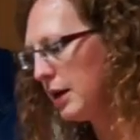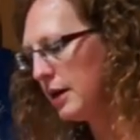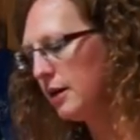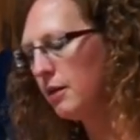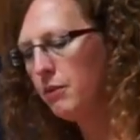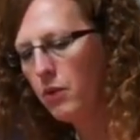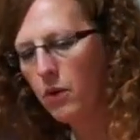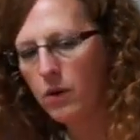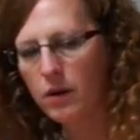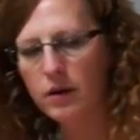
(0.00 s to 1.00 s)
pin, a
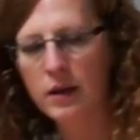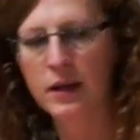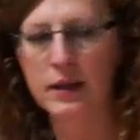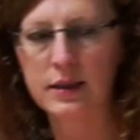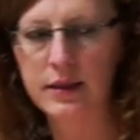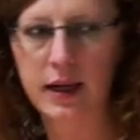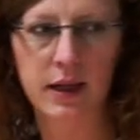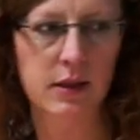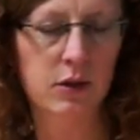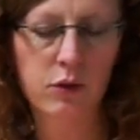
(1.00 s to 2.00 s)
board,
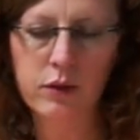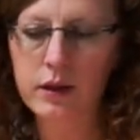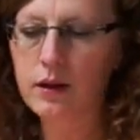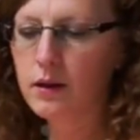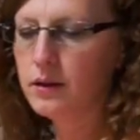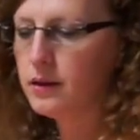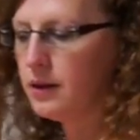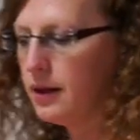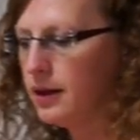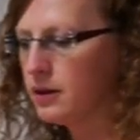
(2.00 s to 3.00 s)
sticks, grill,
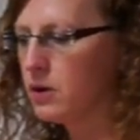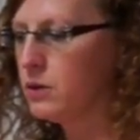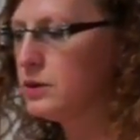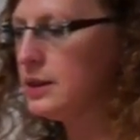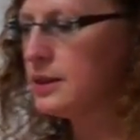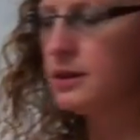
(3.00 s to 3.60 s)
and cozy